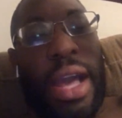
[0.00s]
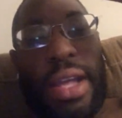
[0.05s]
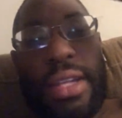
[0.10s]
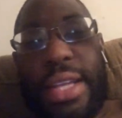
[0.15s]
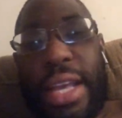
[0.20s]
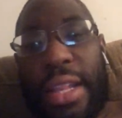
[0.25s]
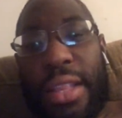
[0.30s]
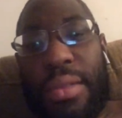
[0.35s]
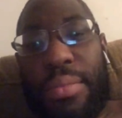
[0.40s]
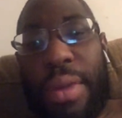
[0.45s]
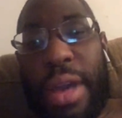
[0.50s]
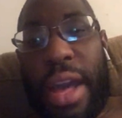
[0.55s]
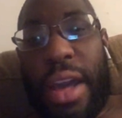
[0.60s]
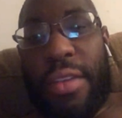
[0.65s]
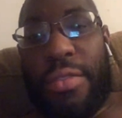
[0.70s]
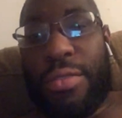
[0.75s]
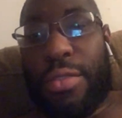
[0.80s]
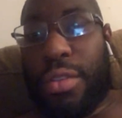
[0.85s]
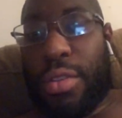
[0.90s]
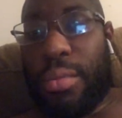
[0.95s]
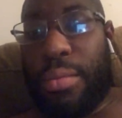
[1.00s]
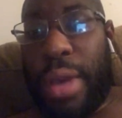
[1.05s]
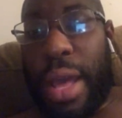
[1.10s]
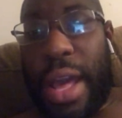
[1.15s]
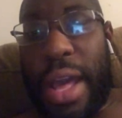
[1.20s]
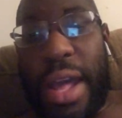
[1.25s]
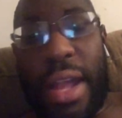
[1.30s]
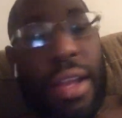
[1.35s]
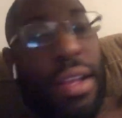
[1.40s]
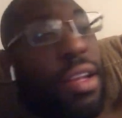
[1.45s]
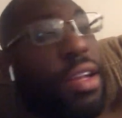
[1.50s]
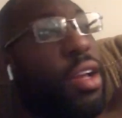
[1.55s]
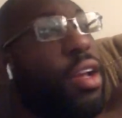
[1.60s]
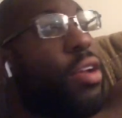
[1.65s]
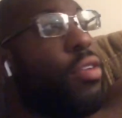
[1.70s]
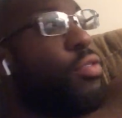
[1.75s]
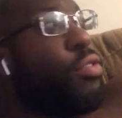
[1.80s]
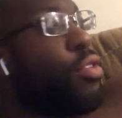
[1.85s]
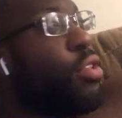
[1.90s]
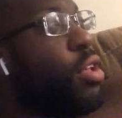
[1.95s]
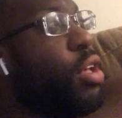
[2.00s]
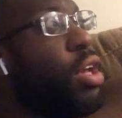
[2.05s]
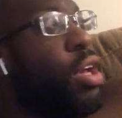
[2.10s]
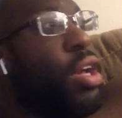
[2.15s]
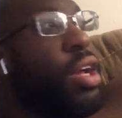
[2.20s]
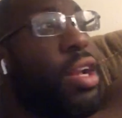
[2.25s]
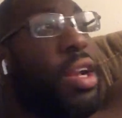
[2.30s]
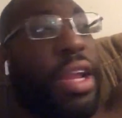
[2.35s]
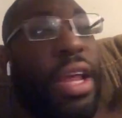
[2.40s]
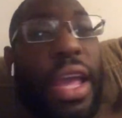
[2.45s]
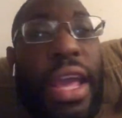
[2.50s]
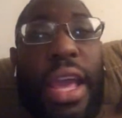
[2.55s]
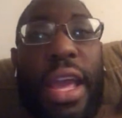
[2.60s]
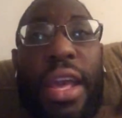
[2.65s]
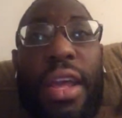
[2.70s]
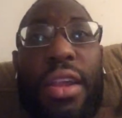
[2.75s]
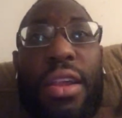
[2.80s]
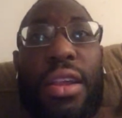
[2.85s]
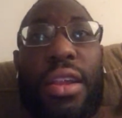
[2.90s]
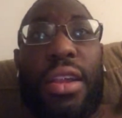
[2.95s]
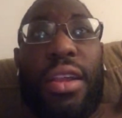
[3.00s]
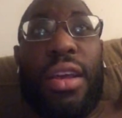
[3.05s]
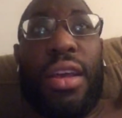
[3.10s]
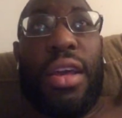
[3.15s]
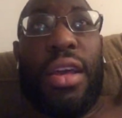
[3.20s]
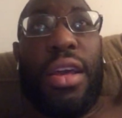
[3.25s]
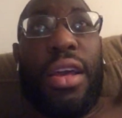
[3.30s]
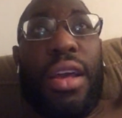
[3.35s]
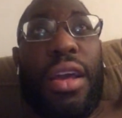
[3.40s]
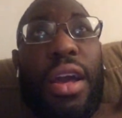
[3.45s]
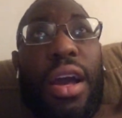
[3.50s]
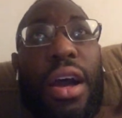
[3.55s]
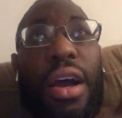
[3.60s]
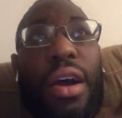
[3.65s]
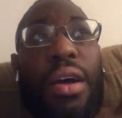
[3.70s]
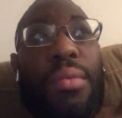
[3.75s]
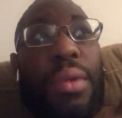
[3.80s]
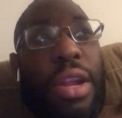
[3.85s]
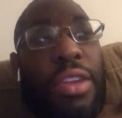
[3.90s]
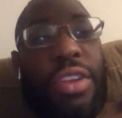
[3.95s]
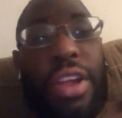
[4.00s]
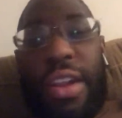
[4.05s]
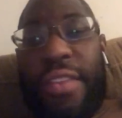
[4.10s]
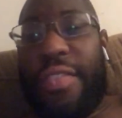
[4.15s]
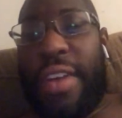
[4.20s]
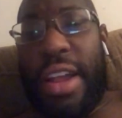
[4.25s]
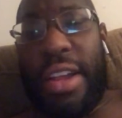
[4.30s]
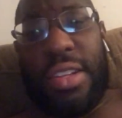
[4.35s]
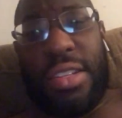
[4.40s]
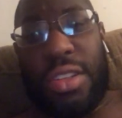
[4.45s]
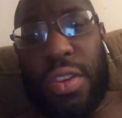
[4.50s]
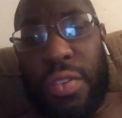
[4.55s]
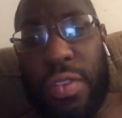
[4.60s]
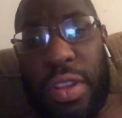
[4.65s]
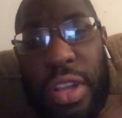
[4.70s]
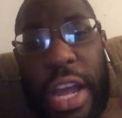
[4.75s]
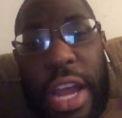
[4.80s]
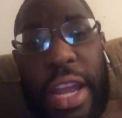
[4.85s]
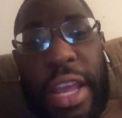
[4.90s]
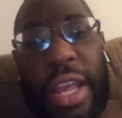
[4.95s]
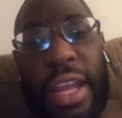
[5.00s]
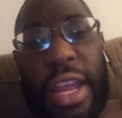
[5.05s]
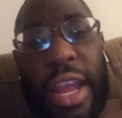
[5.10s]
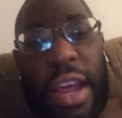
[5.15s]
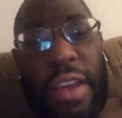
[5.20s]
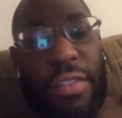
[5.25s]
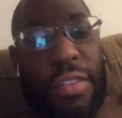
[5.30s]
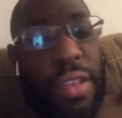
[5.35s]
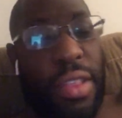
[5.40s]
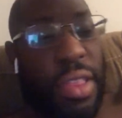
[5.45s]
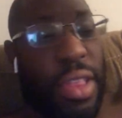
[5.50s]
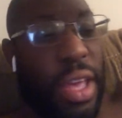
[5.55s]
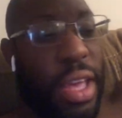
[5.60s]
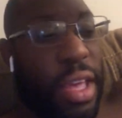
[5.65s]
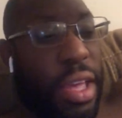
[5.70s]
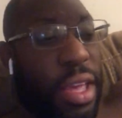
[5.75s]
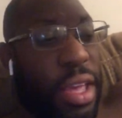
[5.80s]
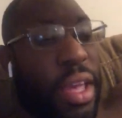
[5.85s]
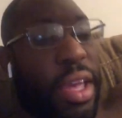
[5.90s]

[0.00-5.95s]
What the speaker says: take the bad for the bad and the good for the good, and I try to find a silver lining in everything,